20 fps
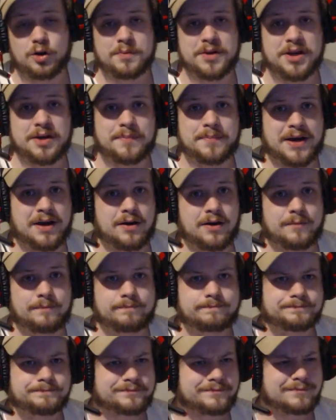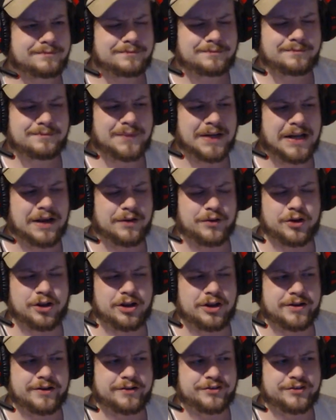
about how they're going to